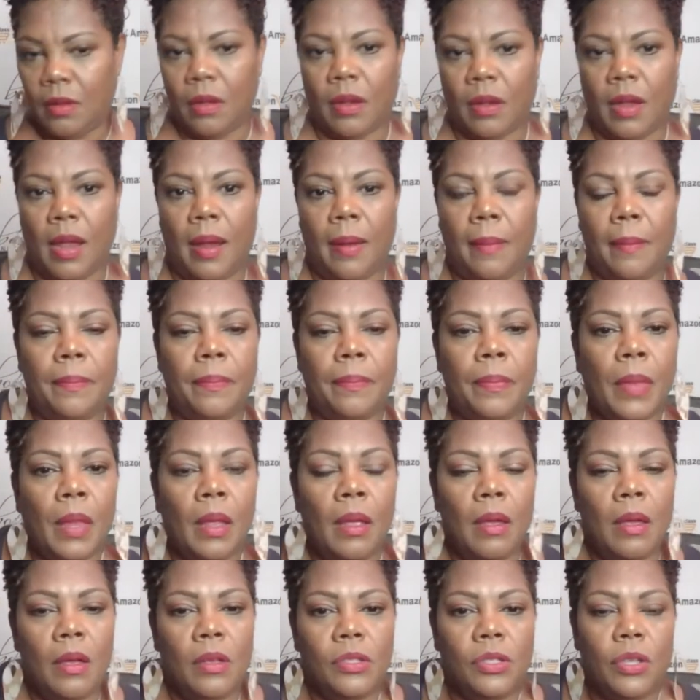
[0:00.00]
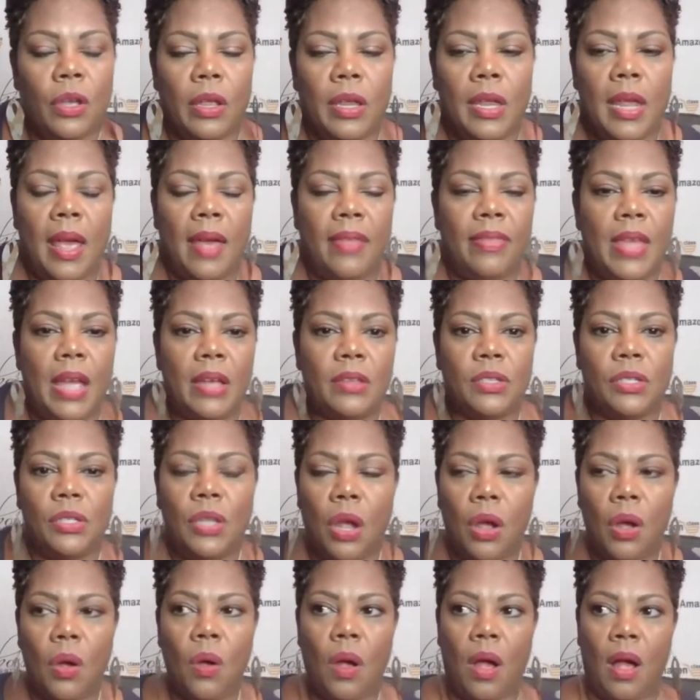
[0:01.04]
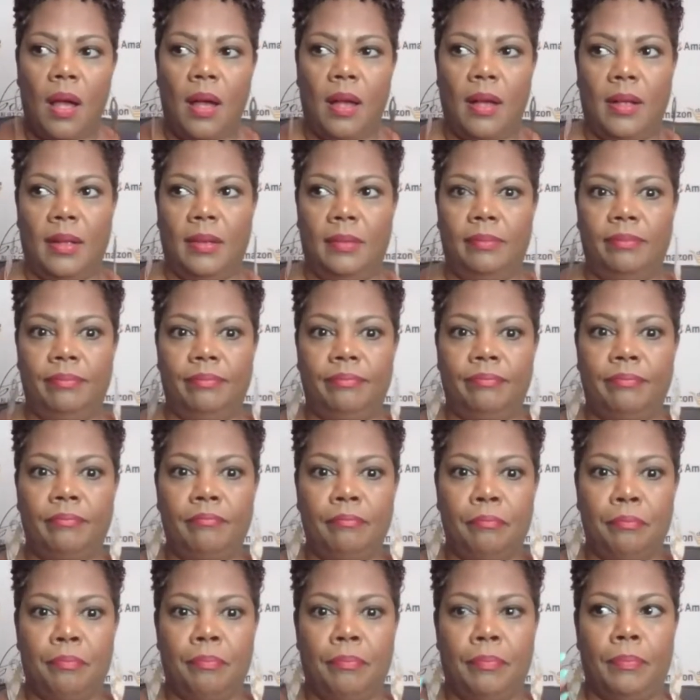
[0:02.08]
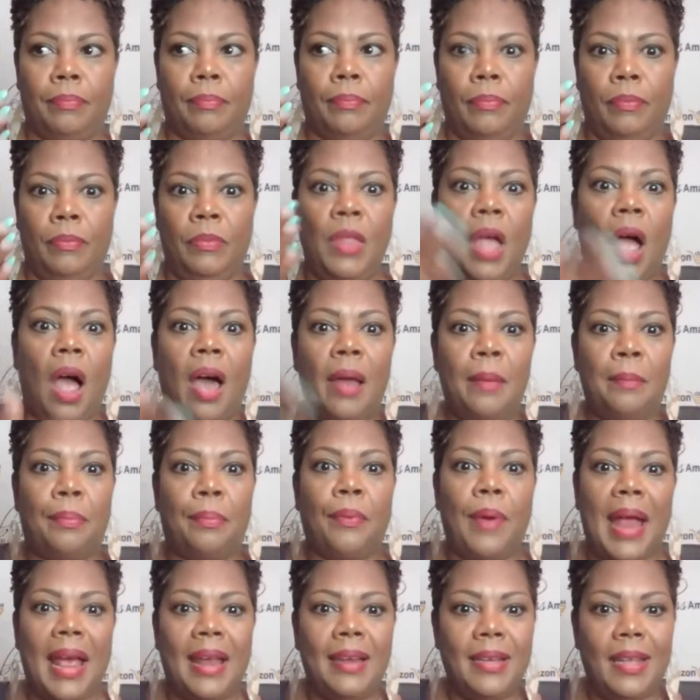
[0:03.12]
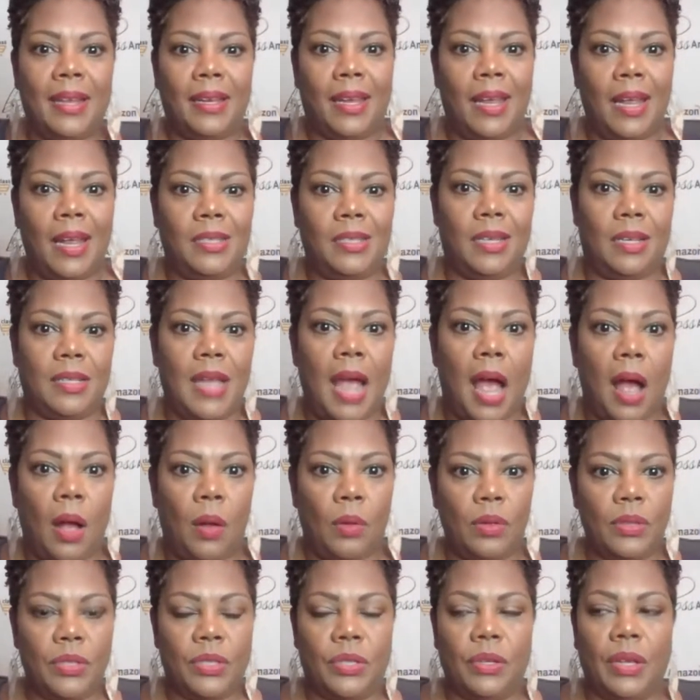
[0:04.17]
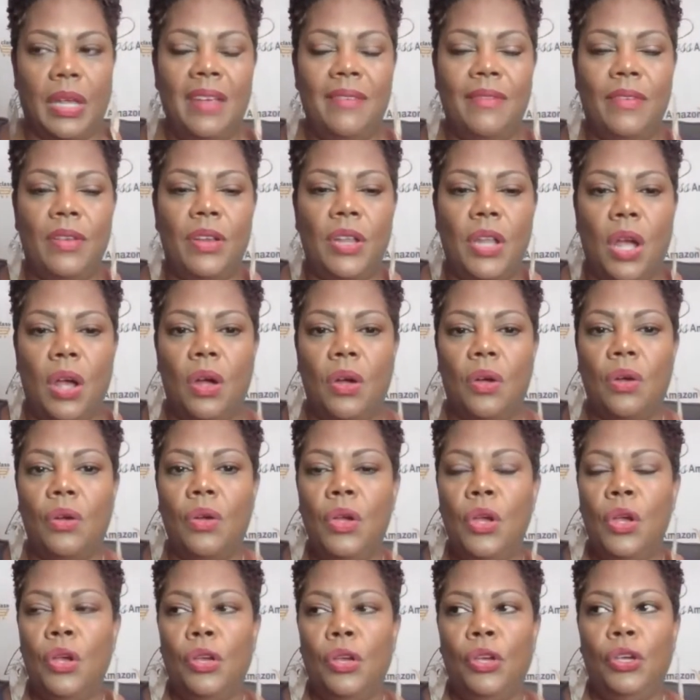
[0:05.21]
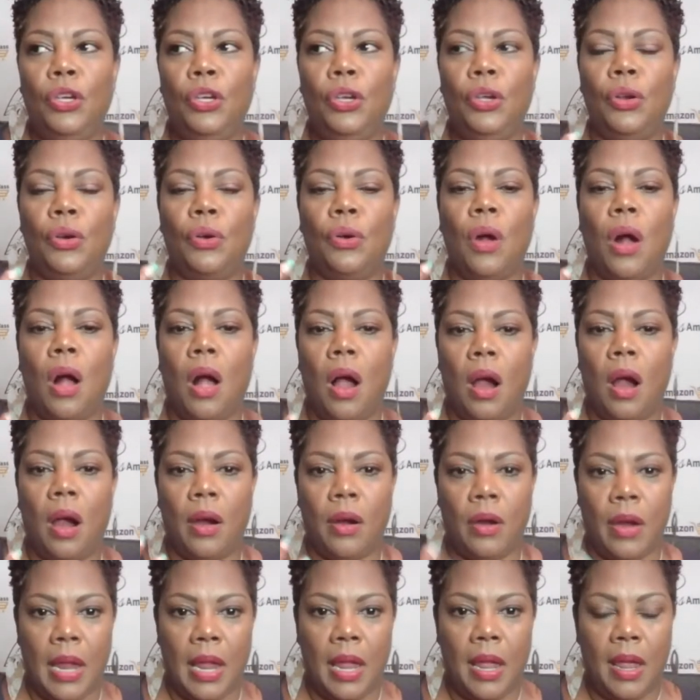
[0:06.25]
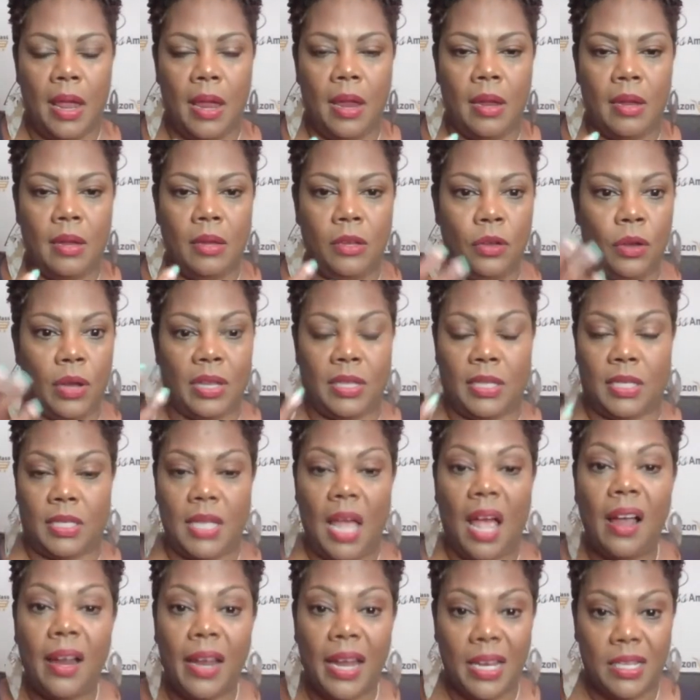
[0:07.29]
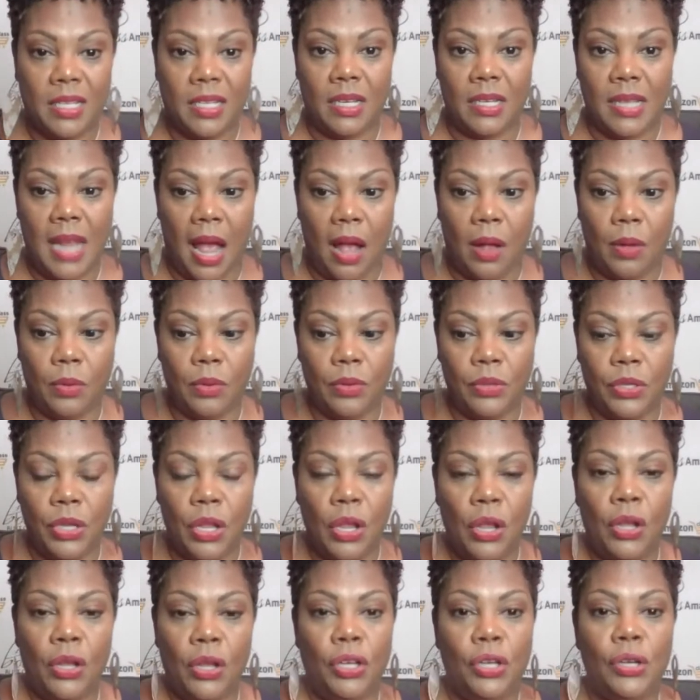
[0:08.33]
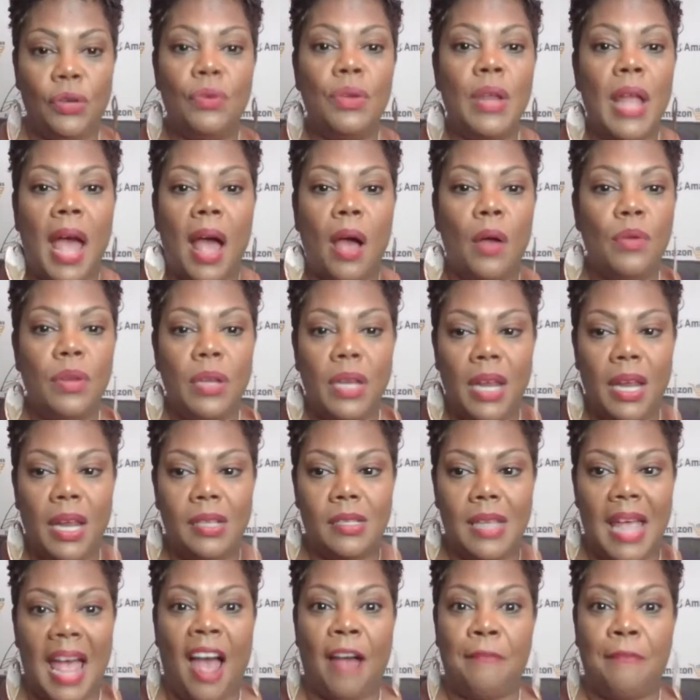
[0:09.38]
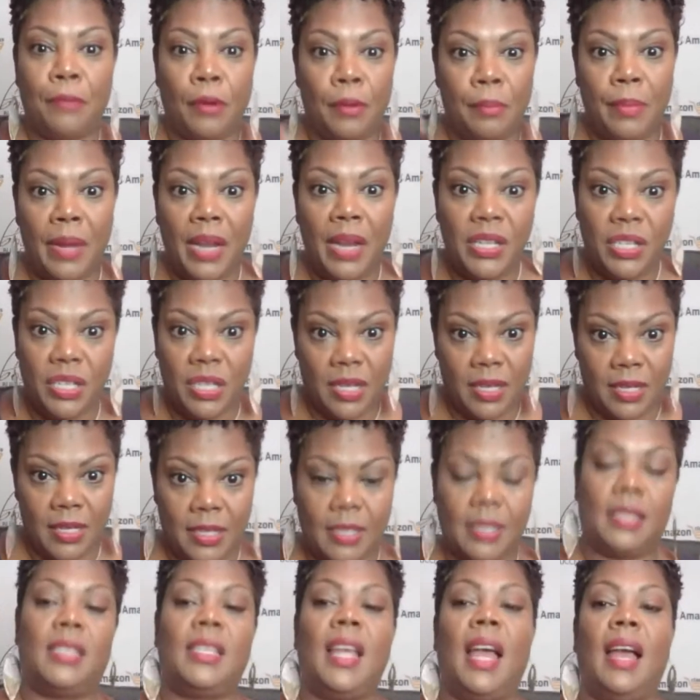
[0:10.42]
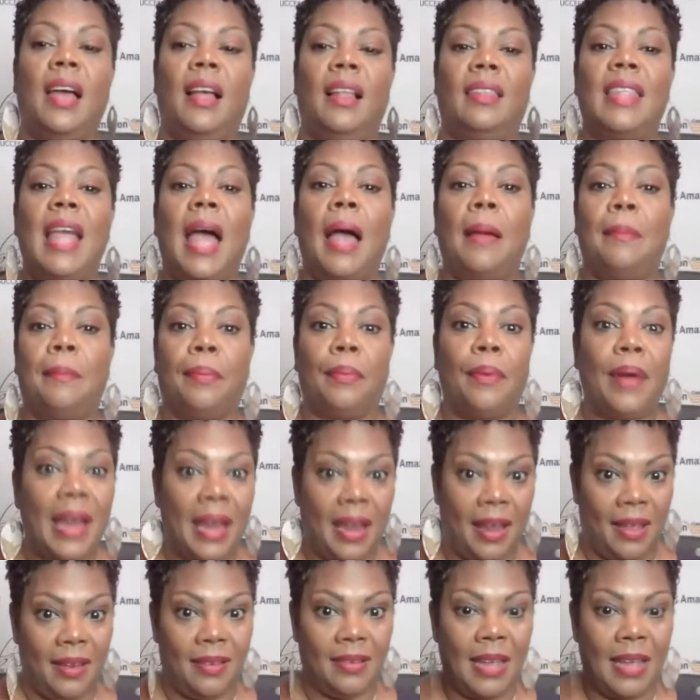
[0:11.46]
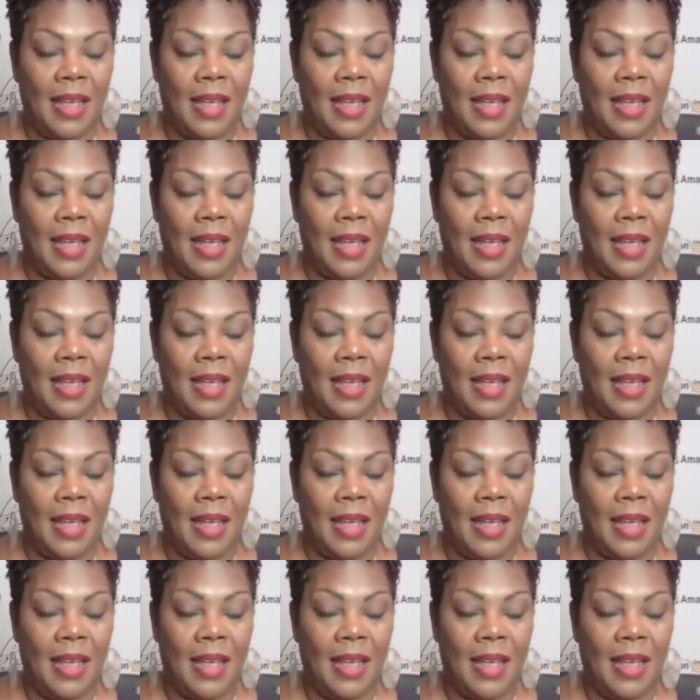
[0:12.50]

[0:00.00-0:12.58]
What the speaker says: Okay, so yeah, there's no non-branded kitchen towels. So even though you can sell kitchen towels, you now need to have permission to sell that brand.